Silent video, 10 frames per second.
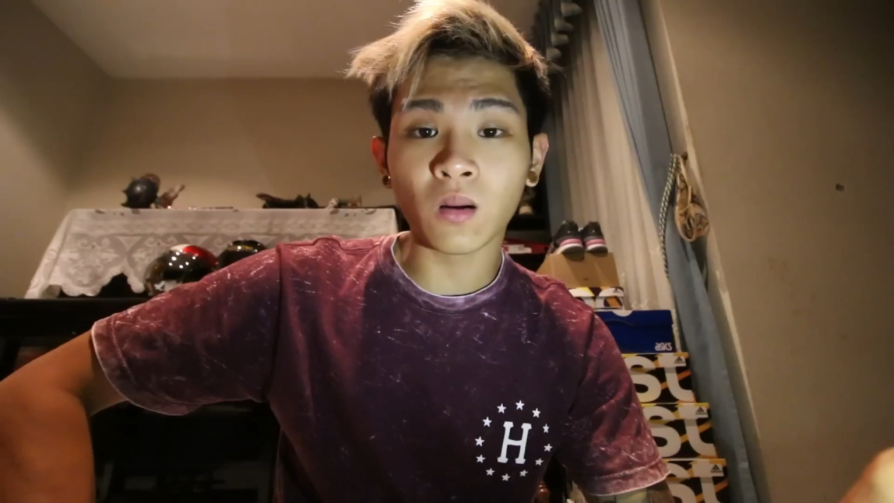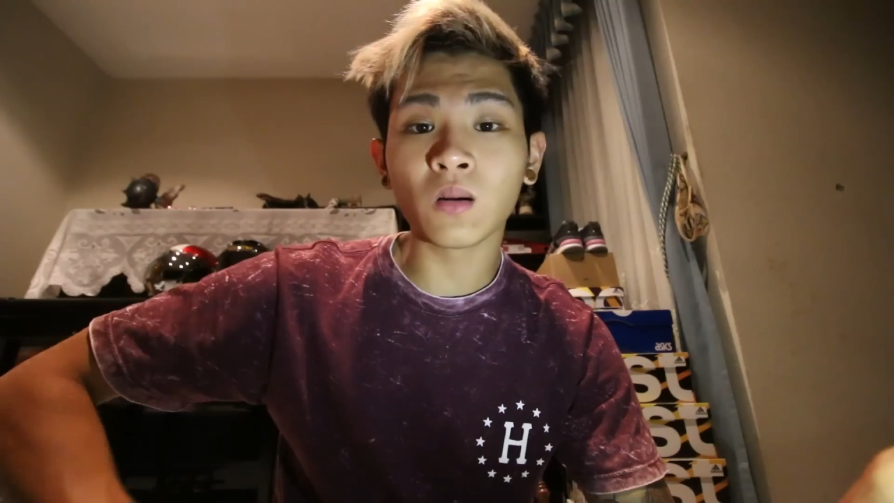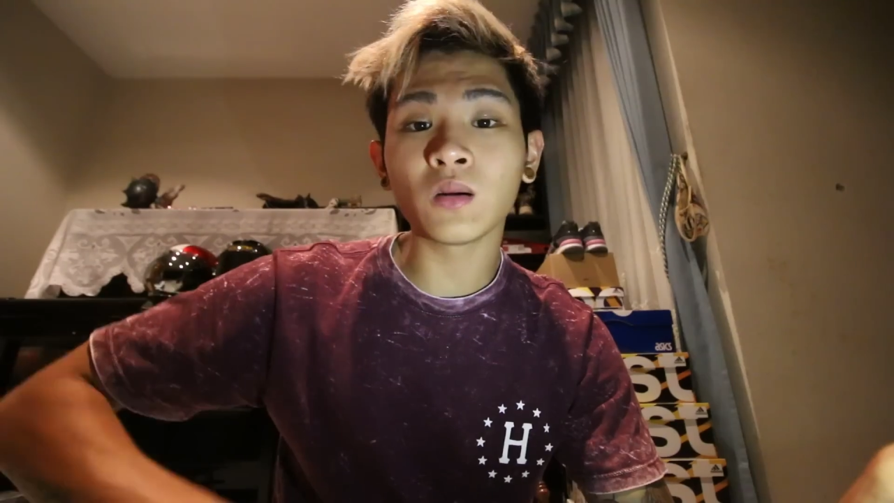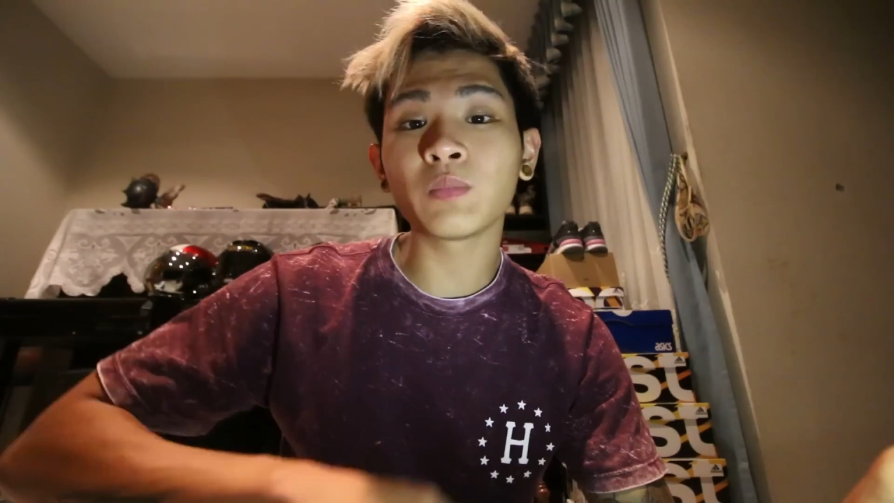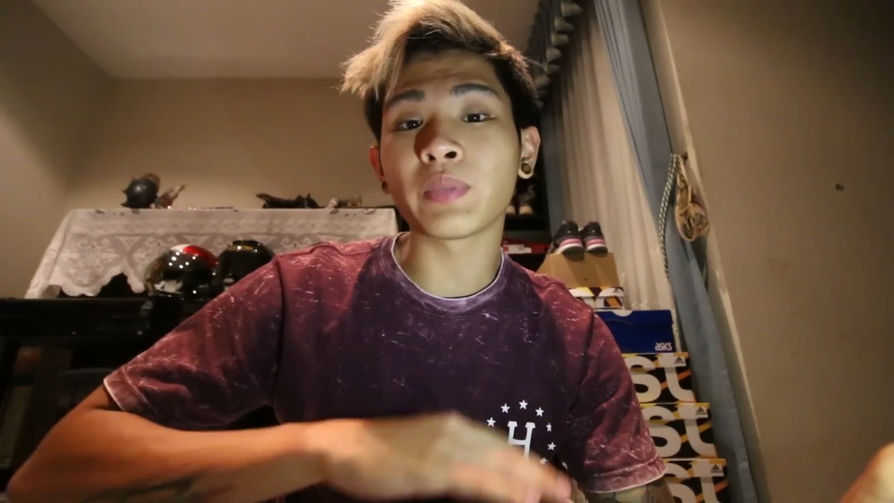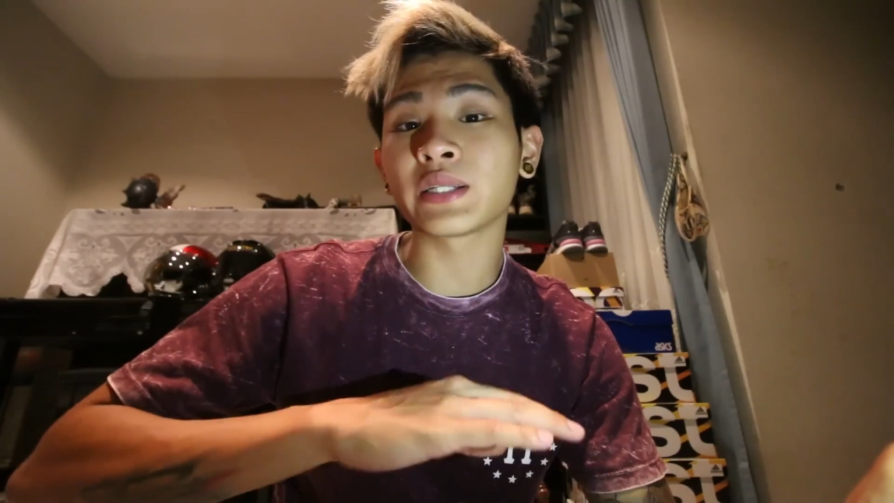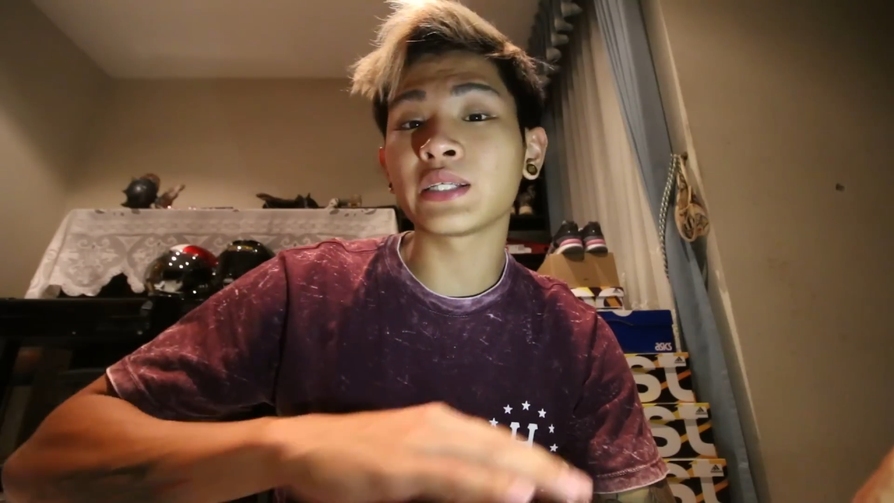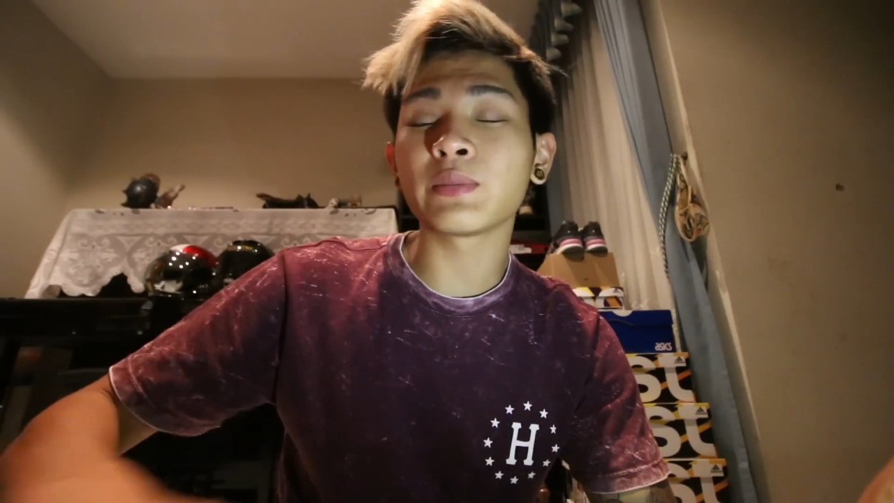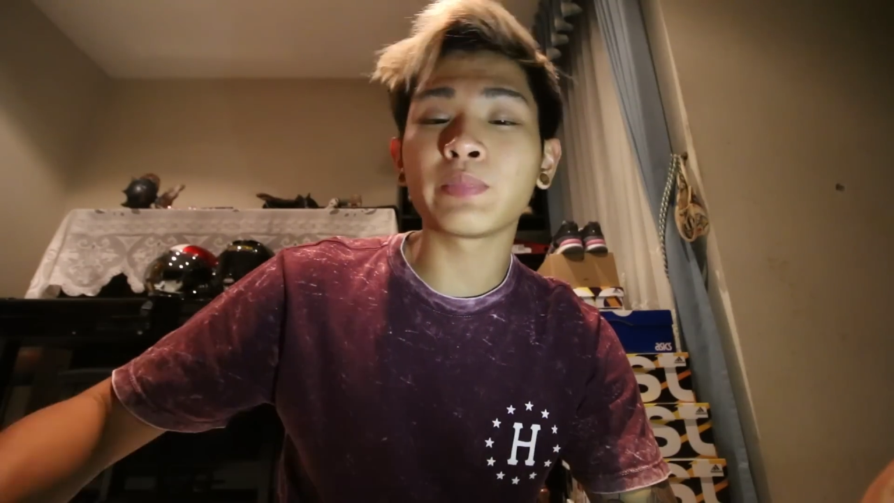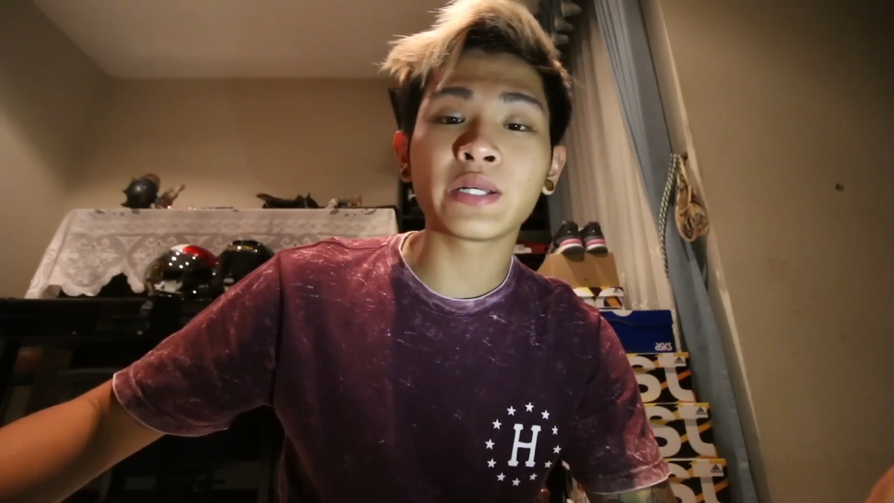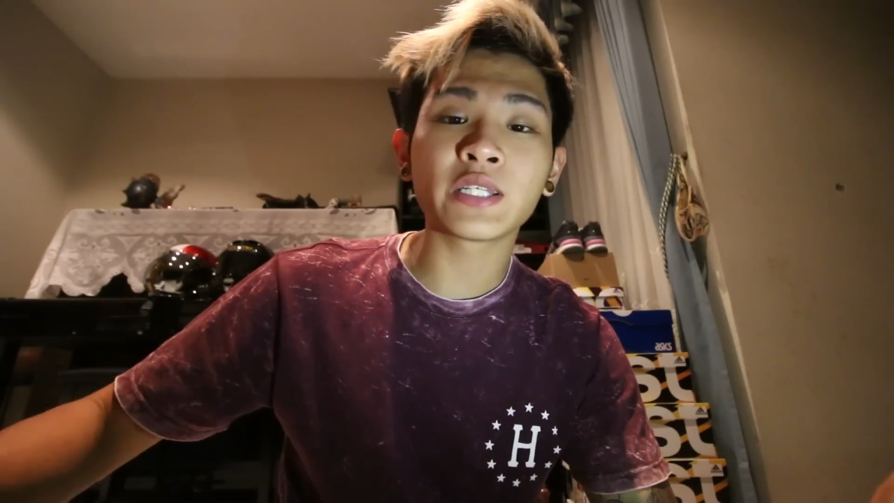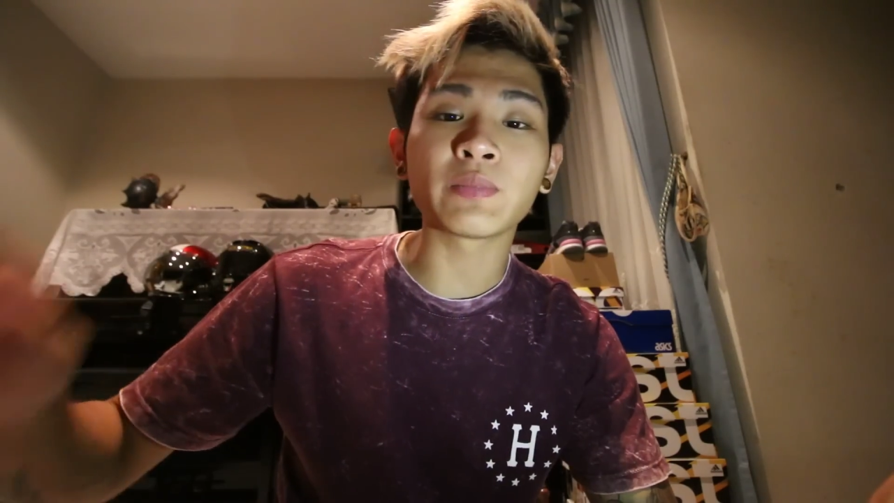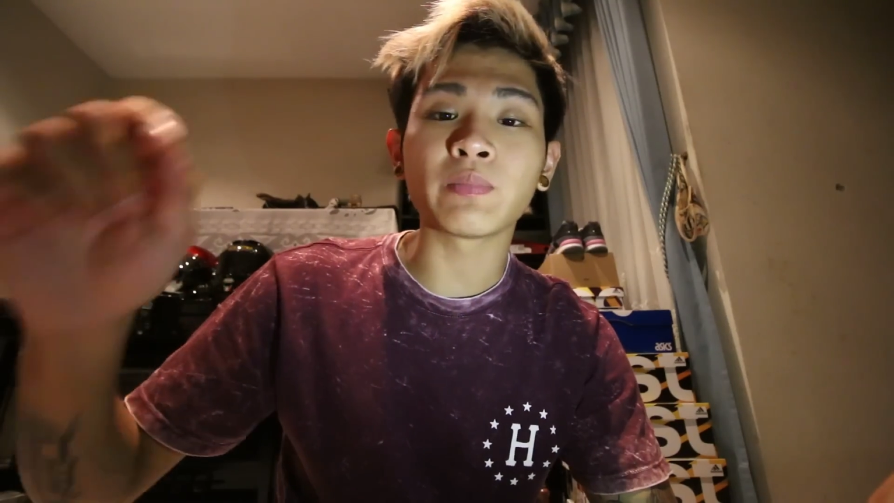All participants